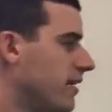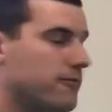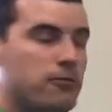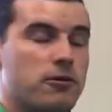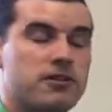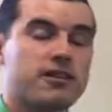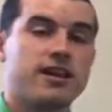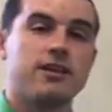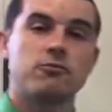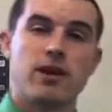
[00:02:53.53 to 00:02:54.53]

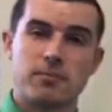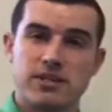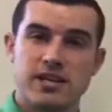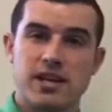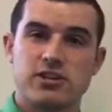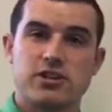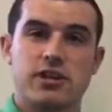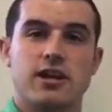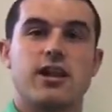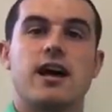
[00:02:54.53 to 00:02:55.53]
Fourthly,
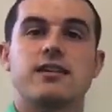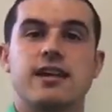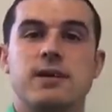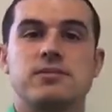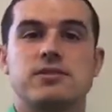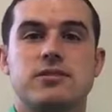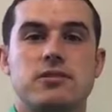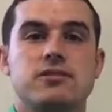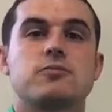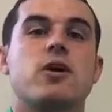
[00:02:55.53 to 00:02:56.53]
repetition. A lot of times
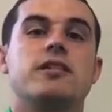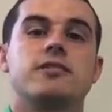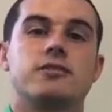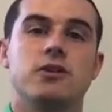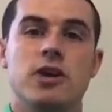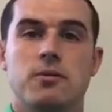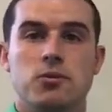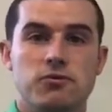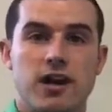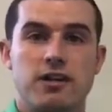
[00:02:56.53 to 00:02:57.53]
students want to
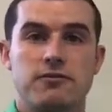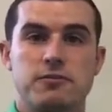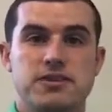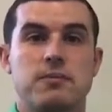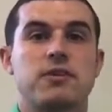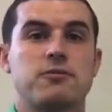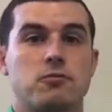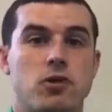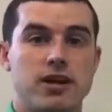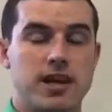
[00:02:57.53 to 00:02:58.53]
move on from something
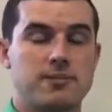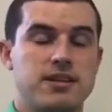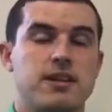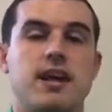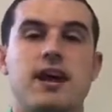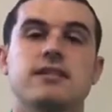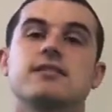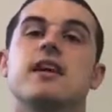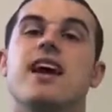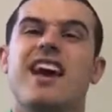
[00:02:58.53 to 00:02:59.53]
from one game to the
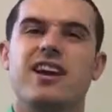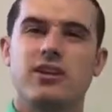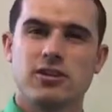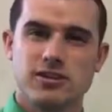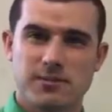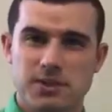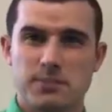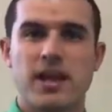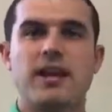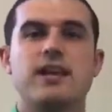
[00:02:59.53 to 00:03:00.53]
next. Encourage them to
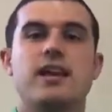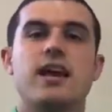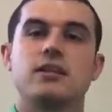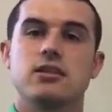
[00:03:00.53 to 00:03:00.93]
play it again.